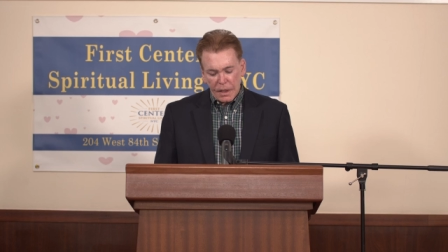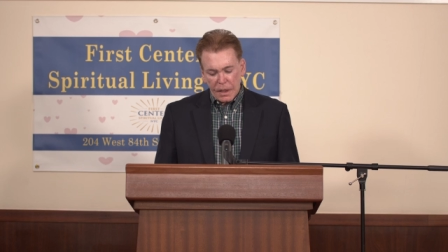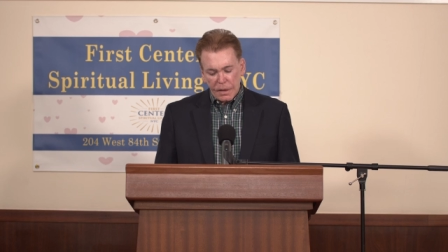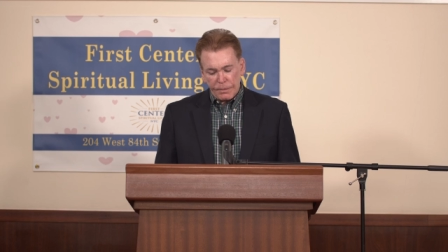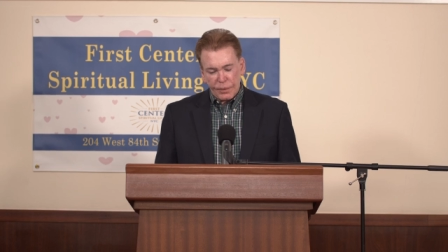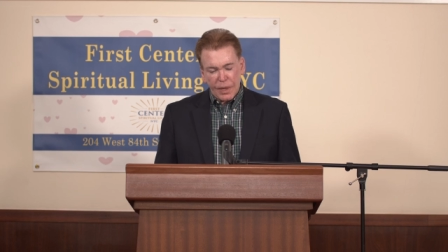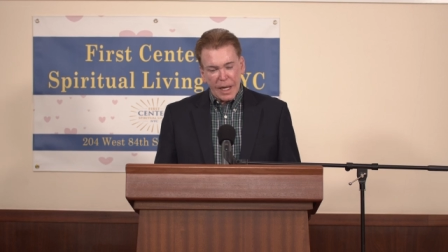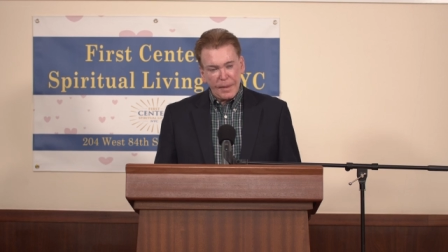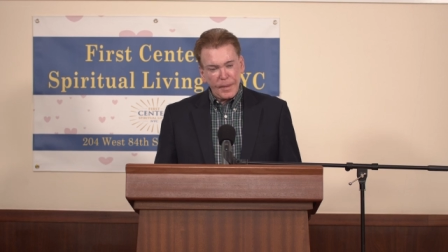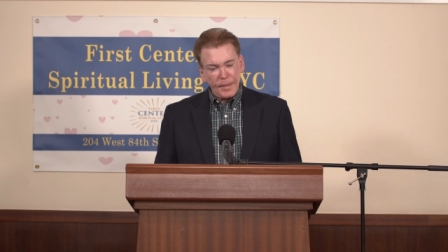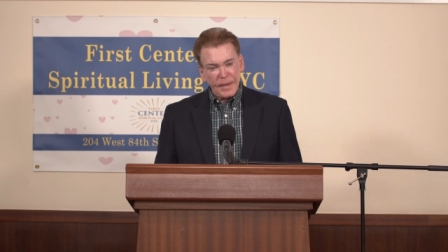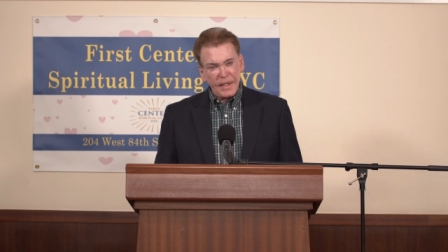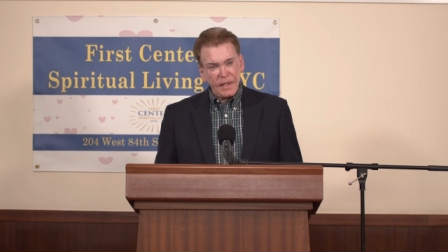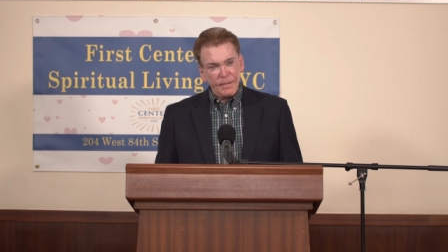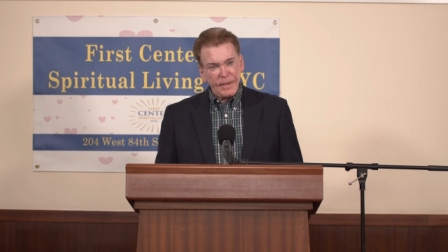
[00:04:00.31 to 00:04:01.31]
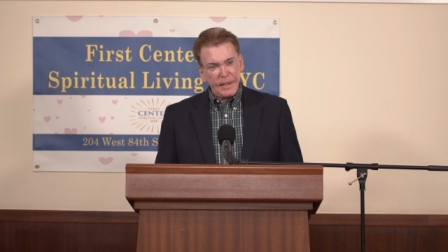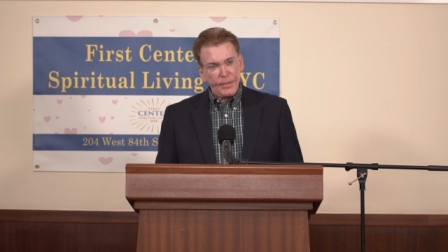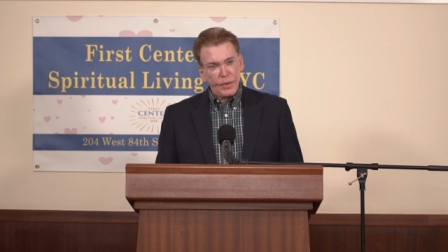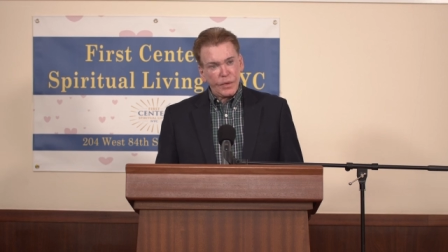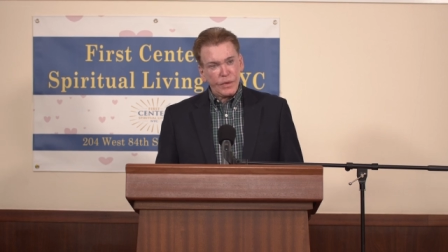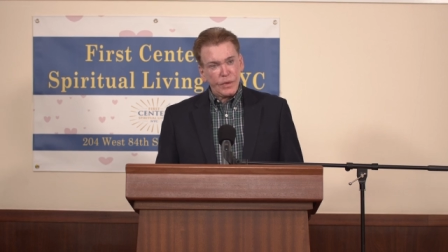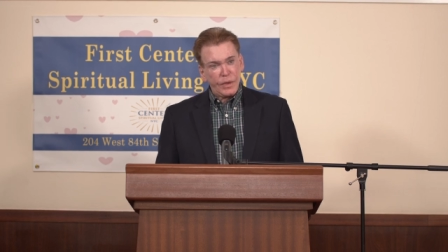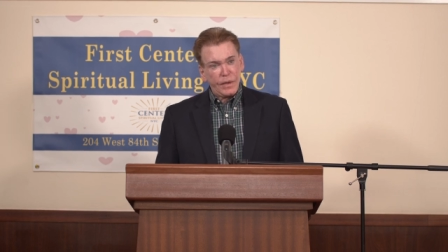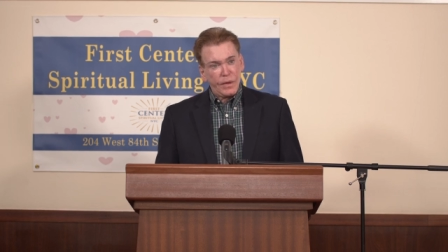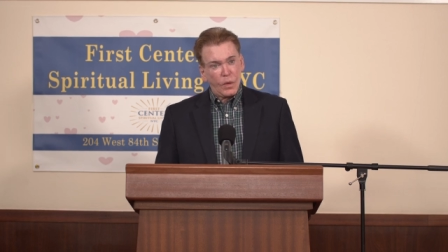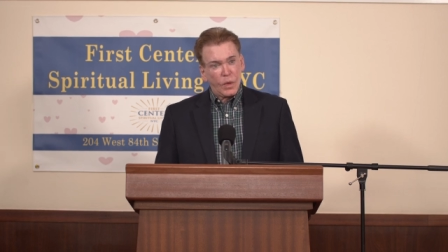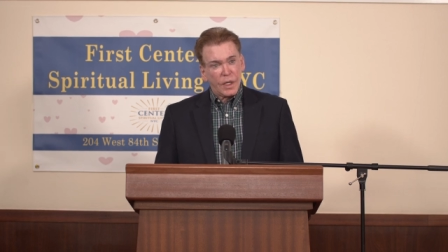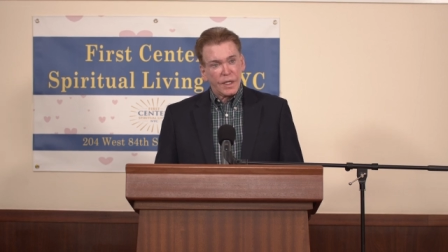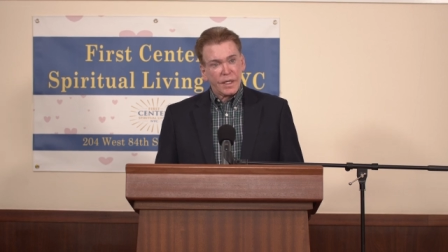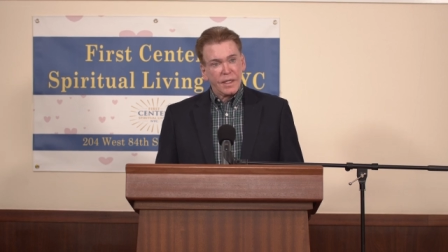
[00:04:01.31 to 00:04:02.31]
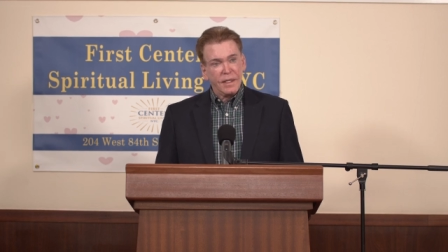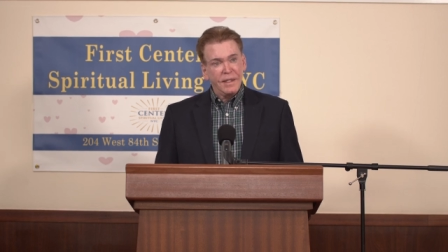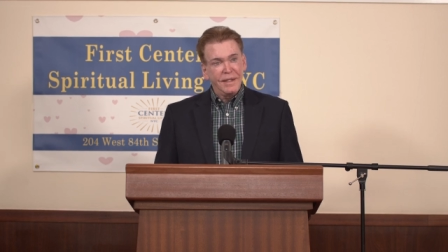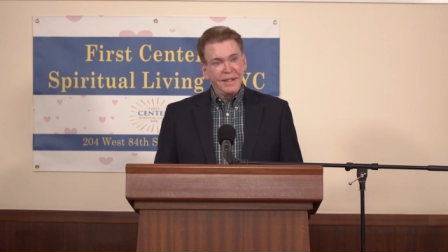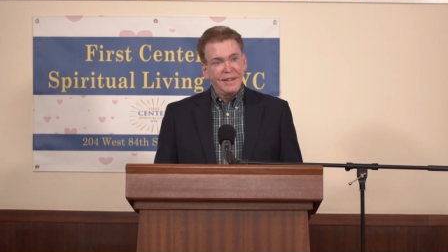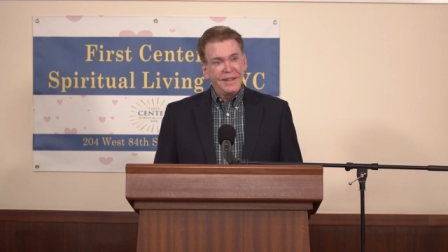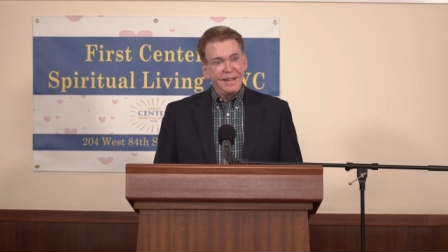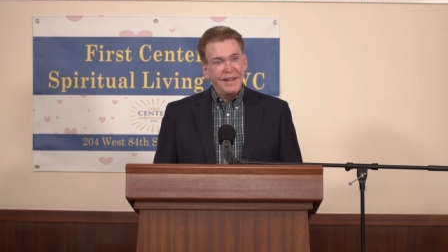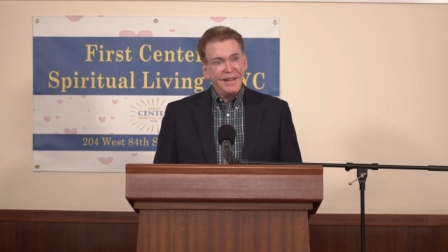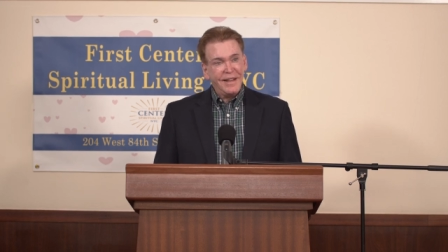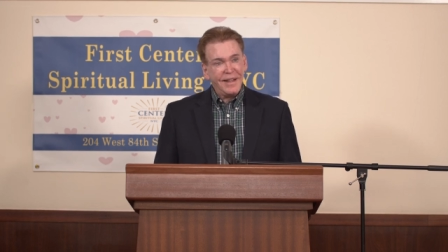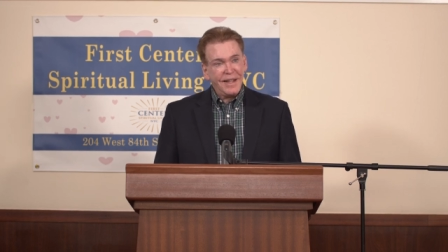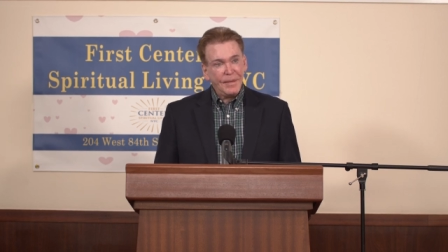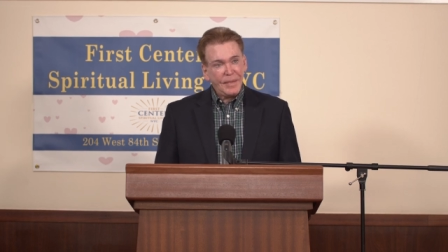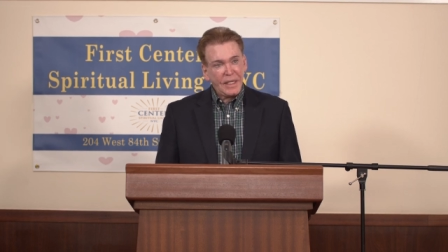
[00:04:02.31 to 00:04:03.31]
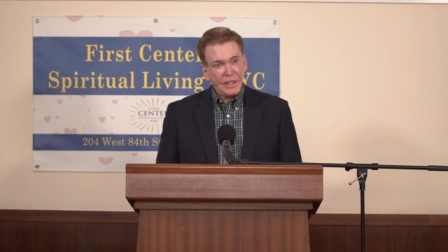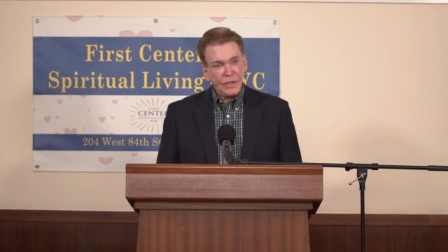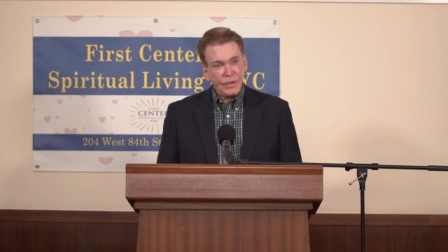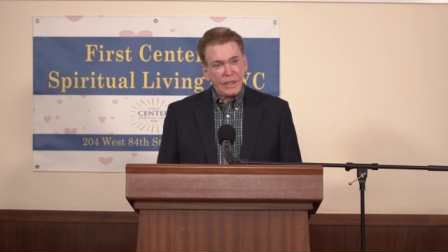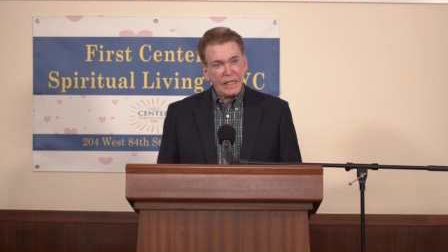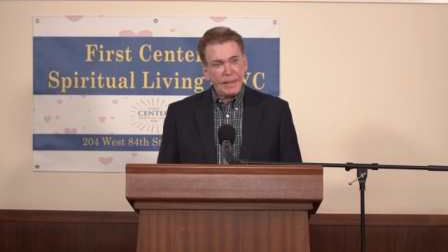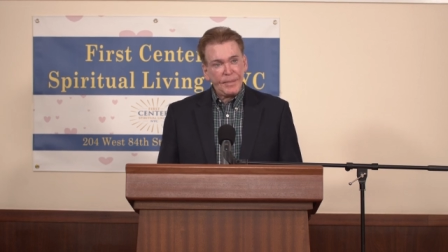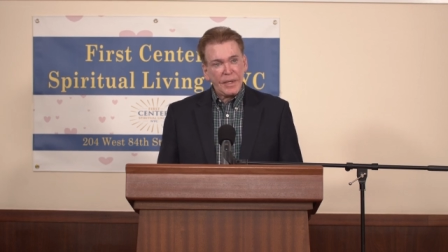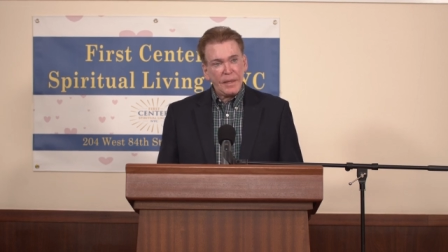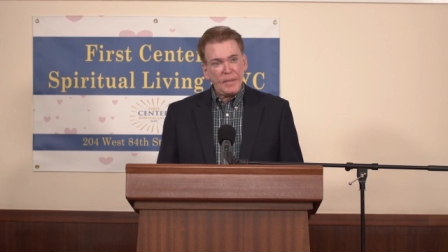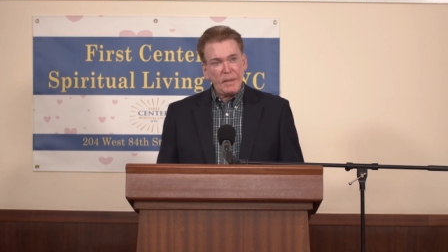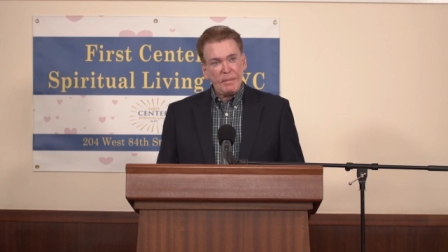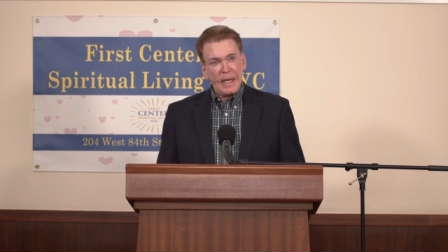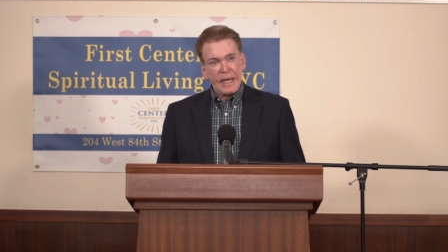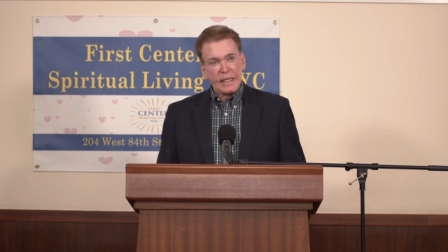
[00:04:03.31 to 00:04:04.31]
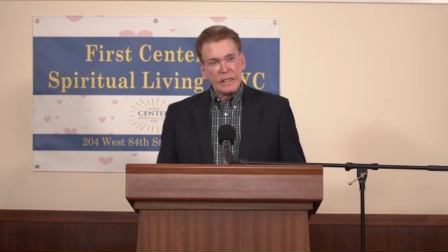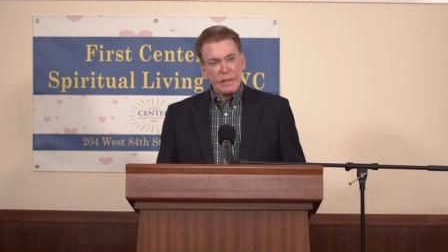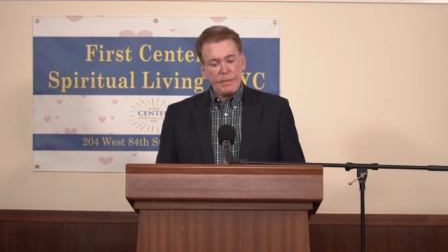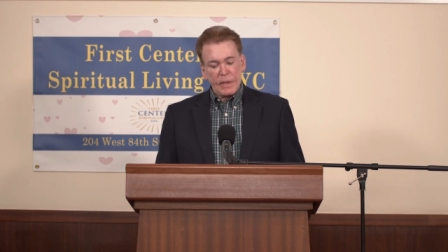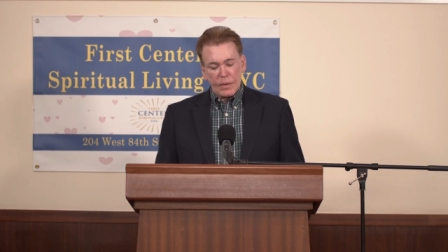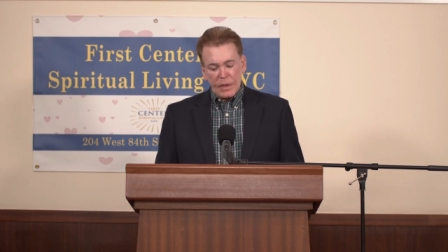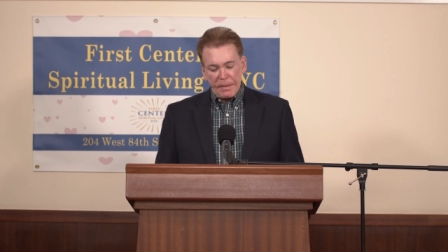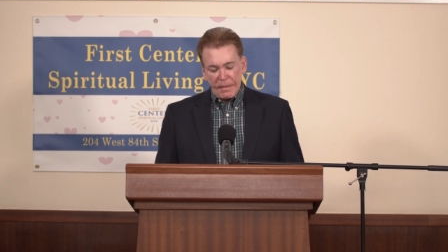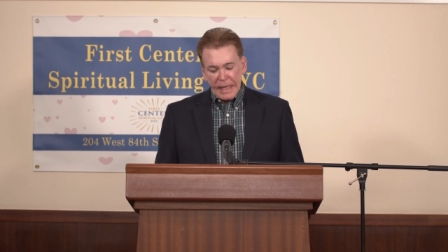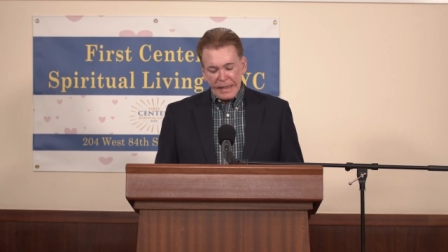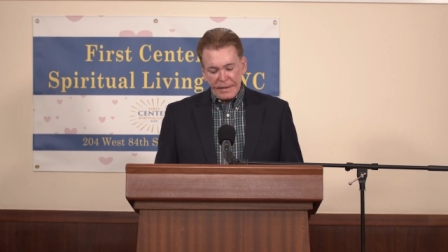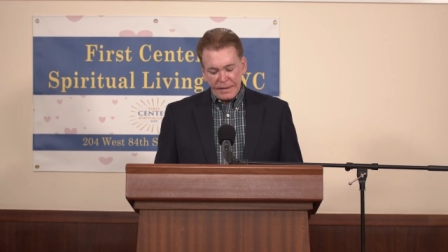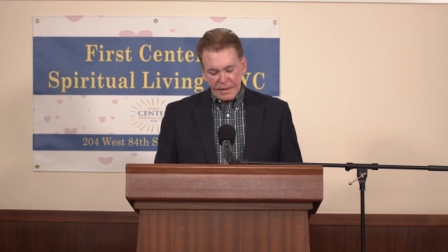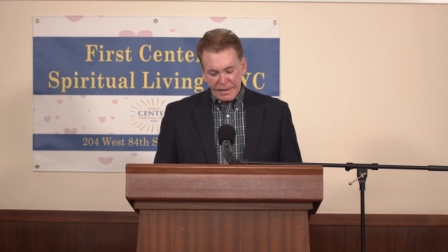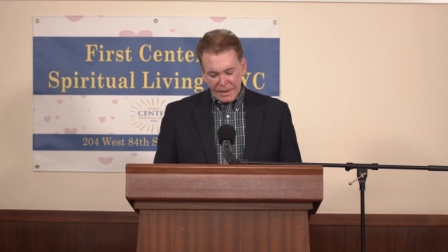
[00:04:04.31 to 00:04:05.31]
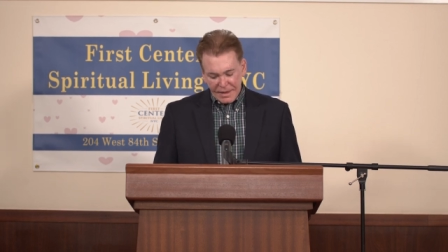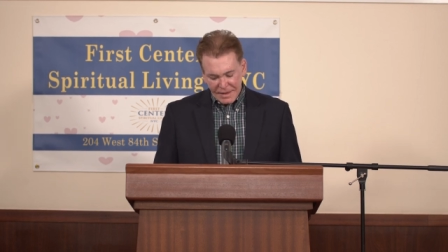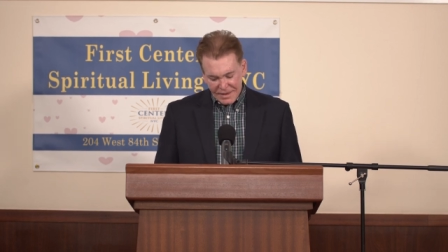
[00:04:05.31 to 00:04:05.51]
are probably the people who are doing the work uh, because you keep coming back to be reminded,